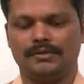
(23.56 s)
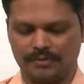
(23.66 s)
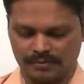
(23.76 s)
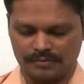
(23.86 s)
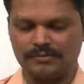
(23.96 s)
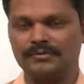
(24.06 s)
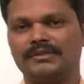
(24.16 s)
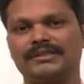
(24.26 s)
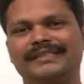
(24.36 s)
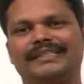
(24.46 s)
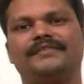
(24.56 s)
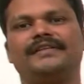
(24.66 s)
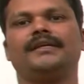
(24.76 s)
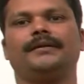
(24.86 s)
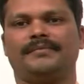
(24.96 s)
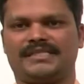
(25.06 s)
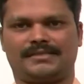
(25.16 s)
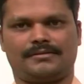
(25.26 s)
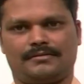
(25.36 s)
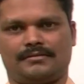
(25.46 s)
who given the
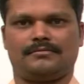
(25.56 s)
numbers?